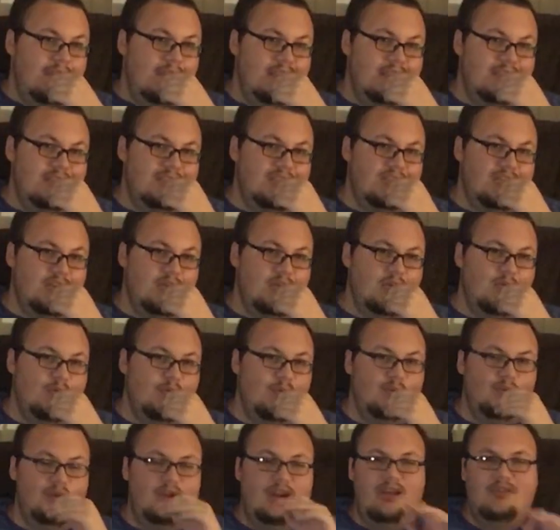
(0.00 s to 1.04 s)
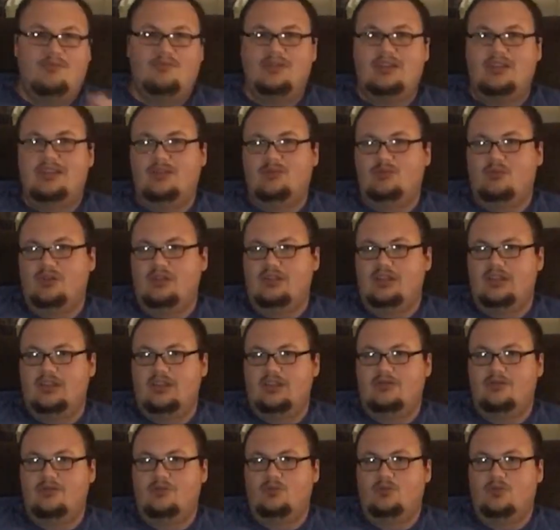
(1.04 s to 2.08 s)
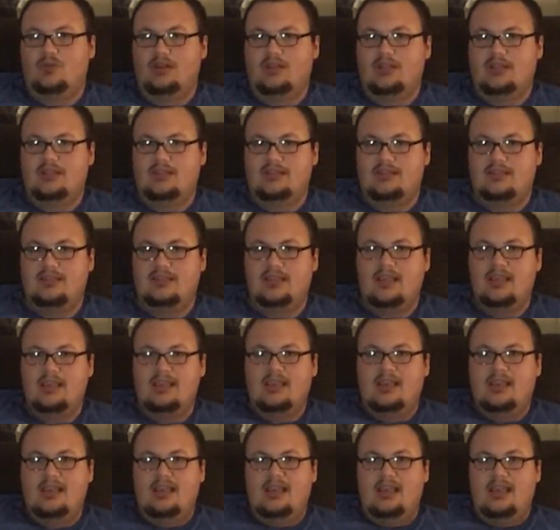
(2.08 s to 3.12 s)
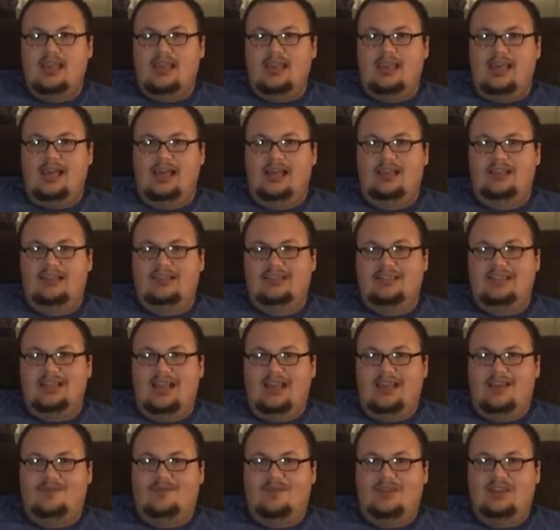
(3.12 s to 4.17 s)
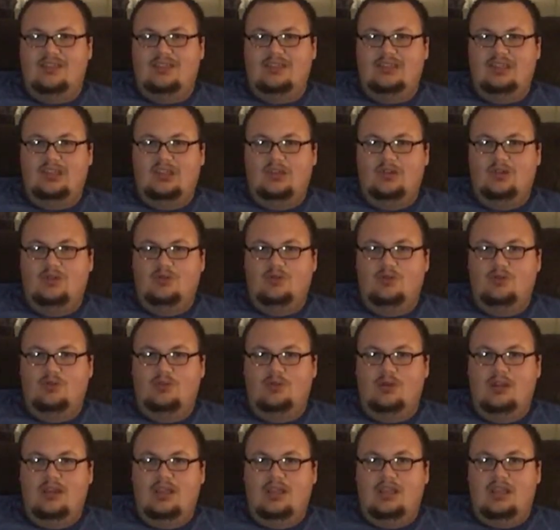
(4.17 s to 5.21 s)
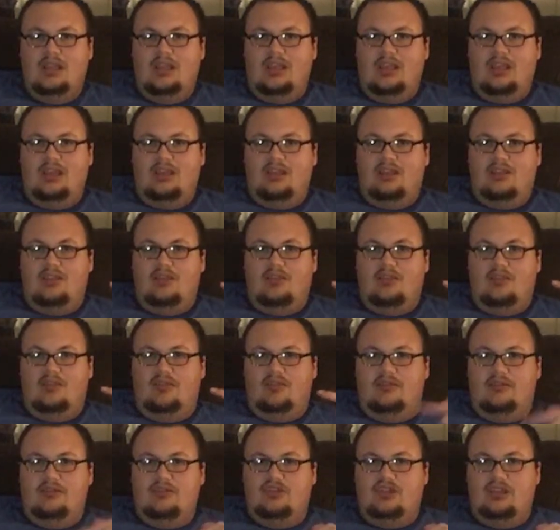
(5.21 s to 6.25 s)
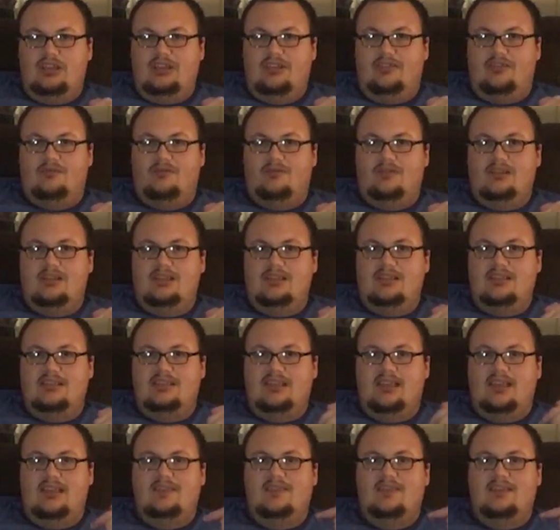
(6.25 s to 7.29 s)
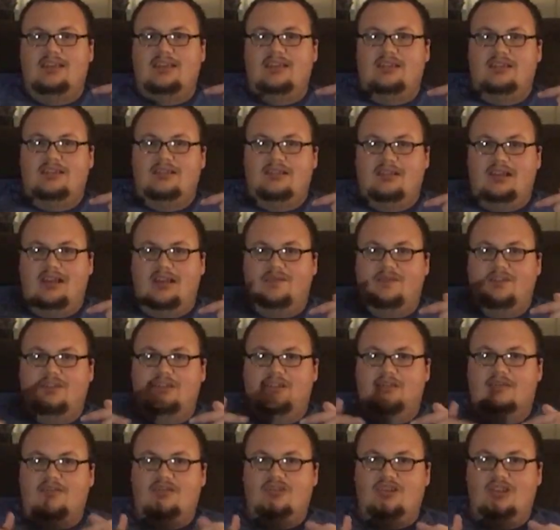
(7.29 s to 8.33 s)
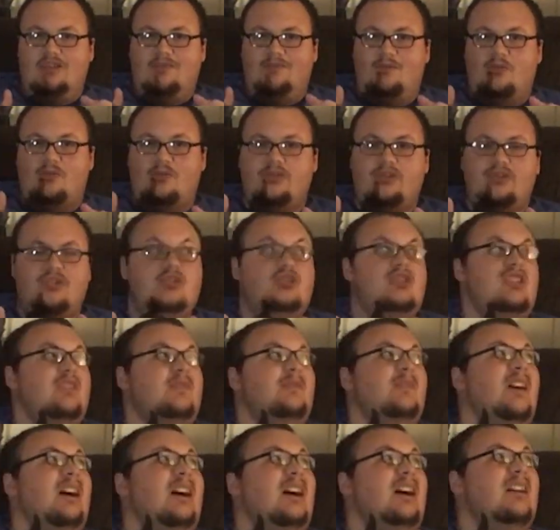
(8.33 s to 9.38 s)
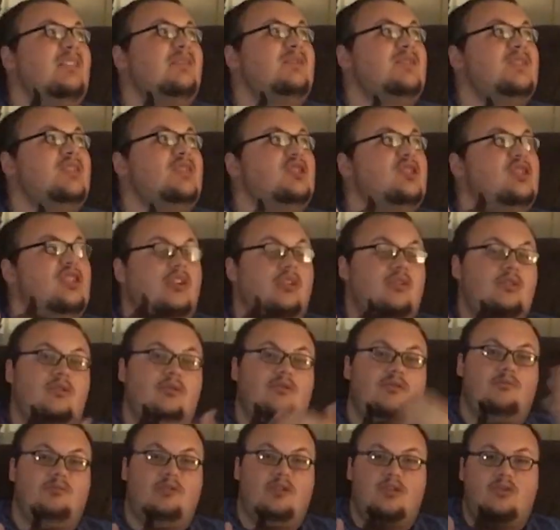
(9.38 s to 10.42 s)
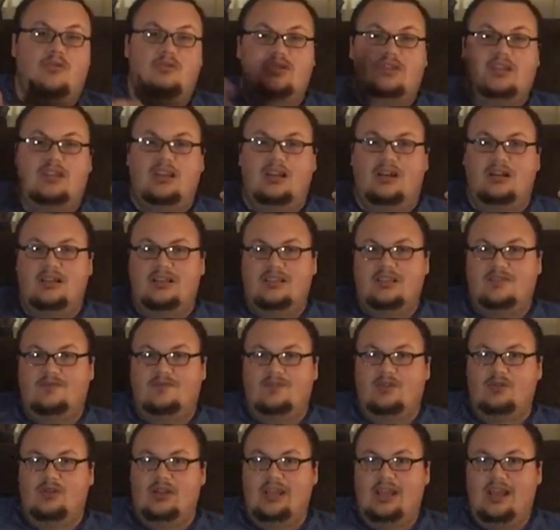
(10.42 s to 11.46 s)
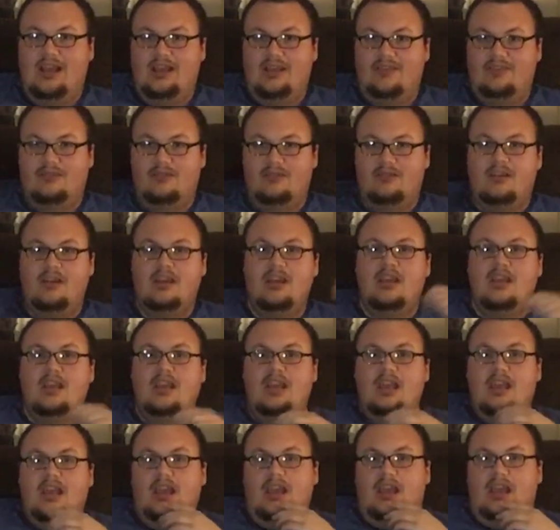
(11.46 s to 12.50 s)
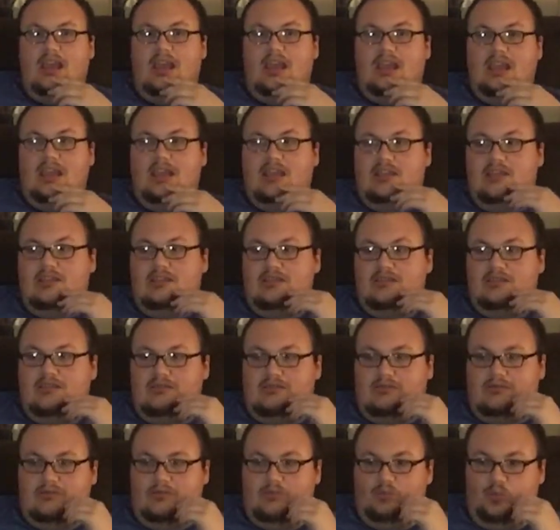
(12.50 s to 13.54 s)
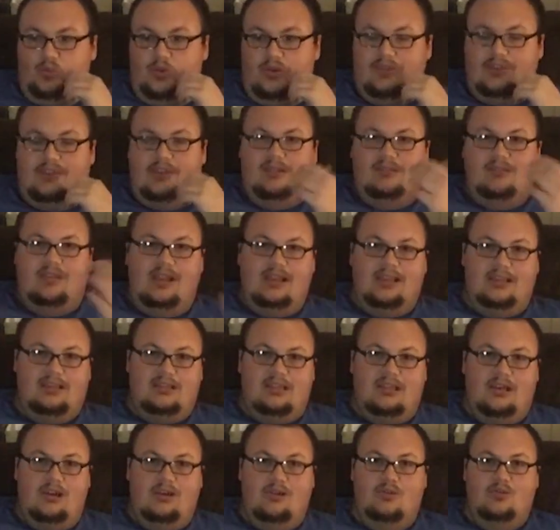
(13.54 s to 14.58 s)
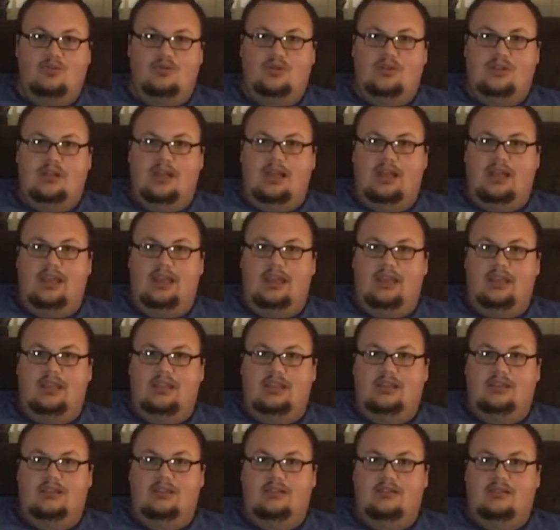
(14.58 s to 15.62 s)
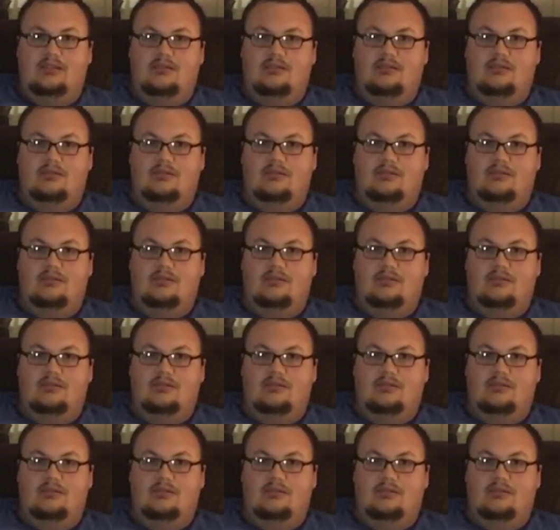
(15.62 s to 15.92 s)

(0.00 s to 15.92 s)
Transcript: and so what I really wanted to do was kind of dive into the G threes and then dive into the G fours and G fives and show you the pros and cons of owning either and what they're like to own and